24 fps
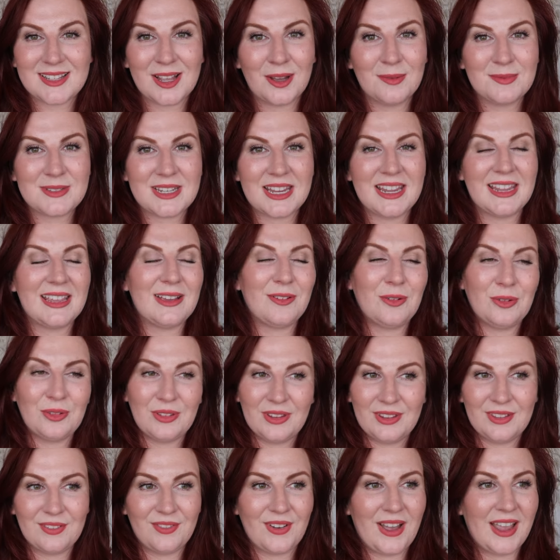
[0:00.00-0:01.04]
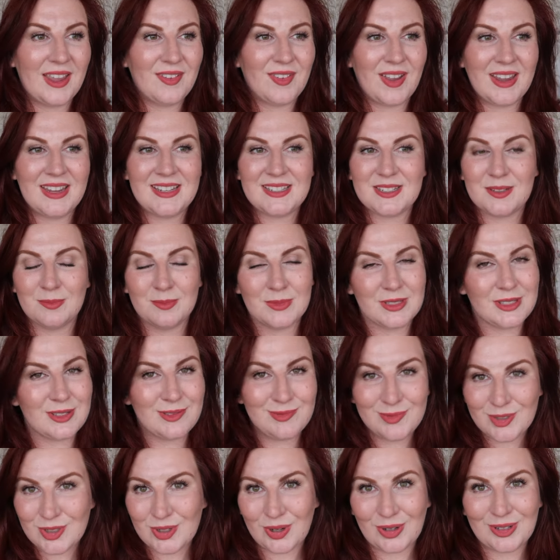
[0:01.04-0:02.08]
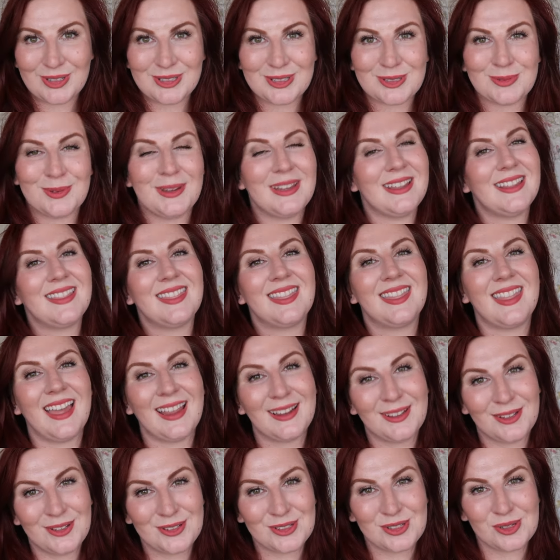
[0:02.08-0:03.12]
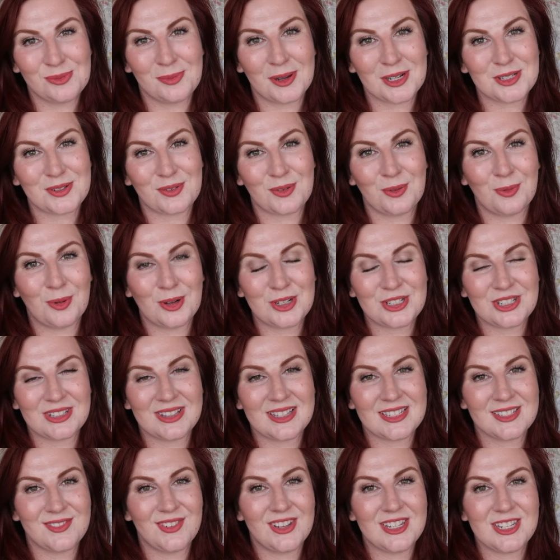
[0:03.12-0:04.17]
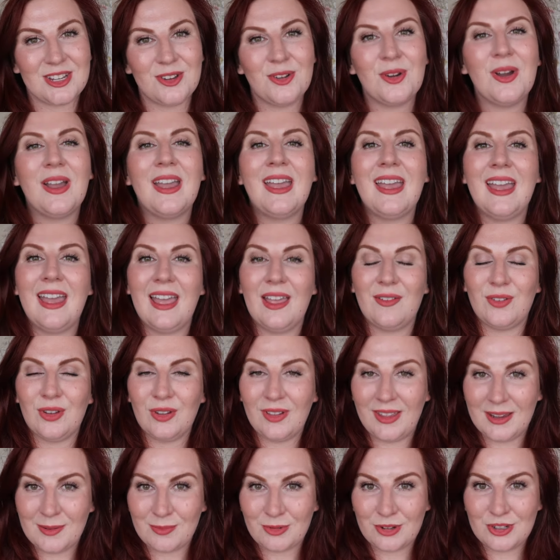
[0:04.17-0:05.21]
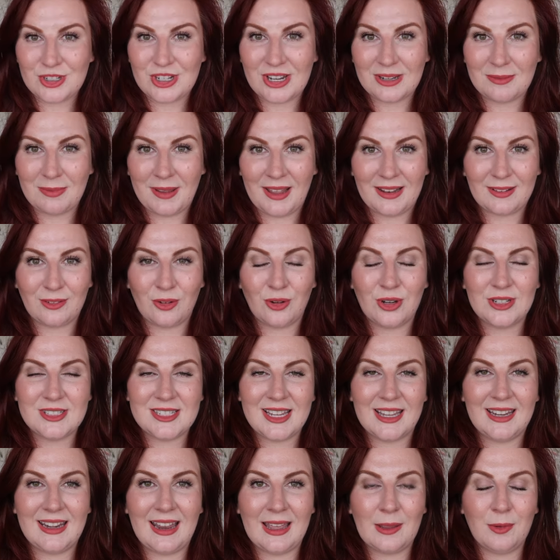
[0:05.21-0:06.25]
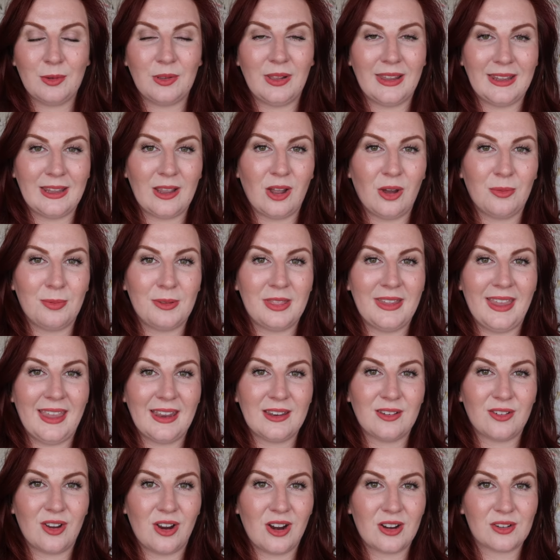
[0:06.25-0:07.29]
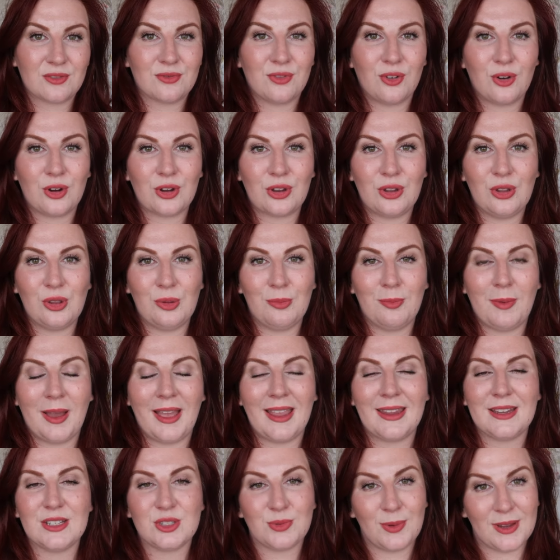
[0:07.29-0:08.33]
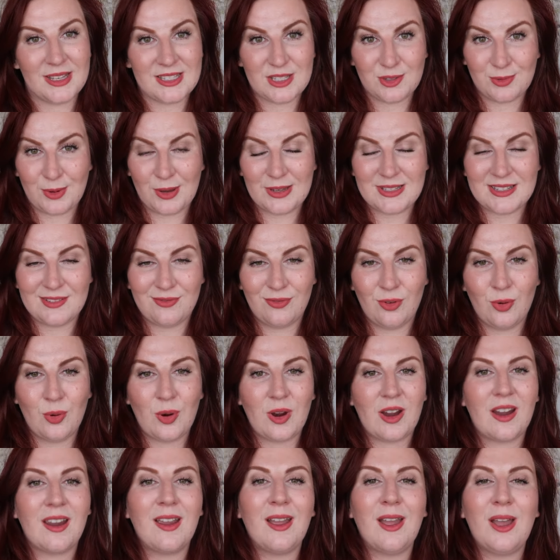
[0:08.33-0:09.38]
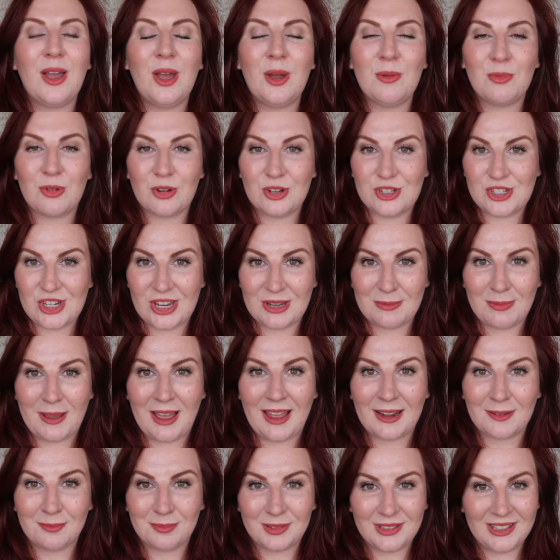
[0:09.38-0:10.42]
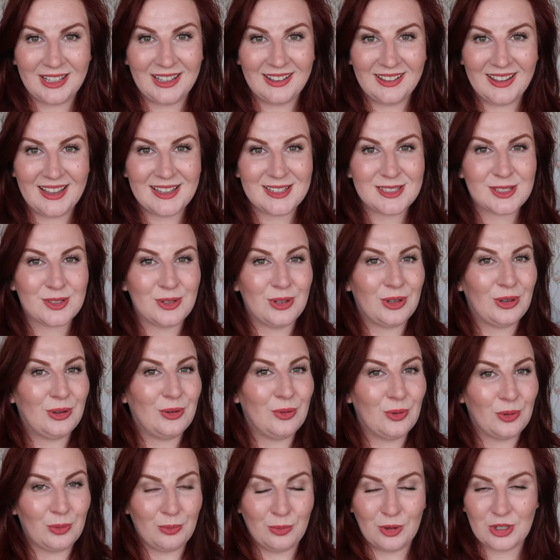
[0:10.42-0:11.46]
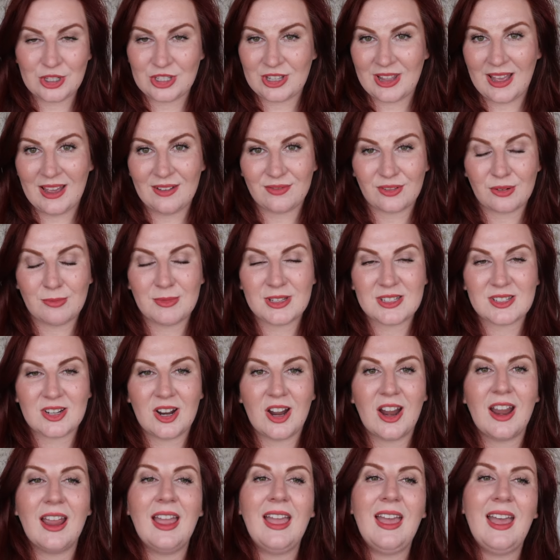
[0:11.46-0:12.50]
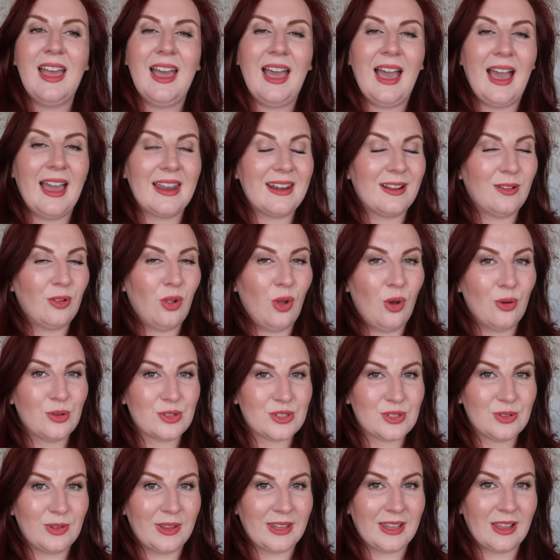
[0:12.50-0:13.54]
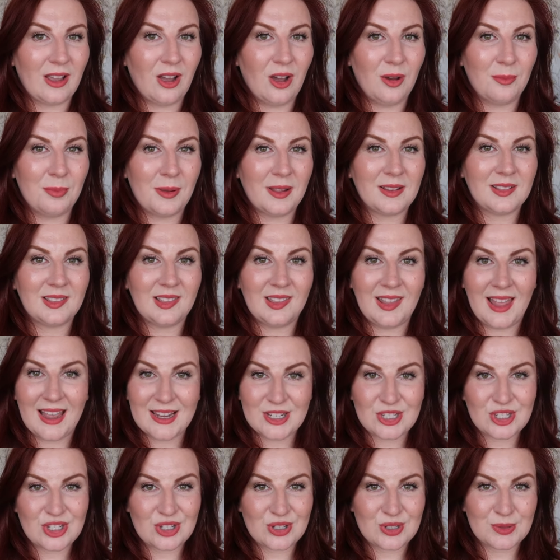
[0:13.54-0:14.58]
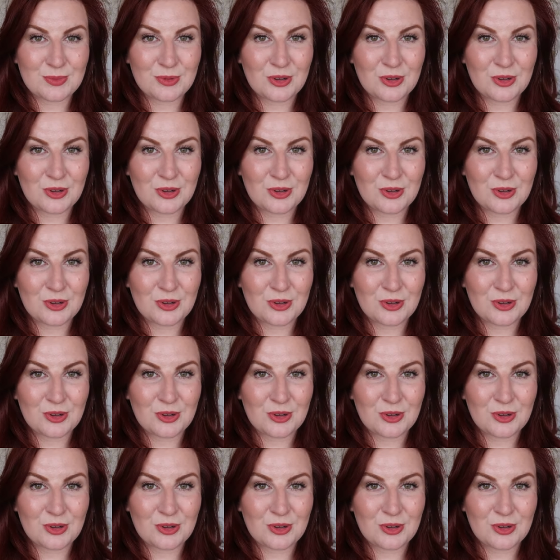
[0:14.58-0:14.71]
update, only the 5 items, short and sweet. Thank you so much for watching this video. If you like Project Pan content, I will link up in the end card for you my 2024 Project Pan playlist, so you can go and watch that from the start. And I'll also link up last year's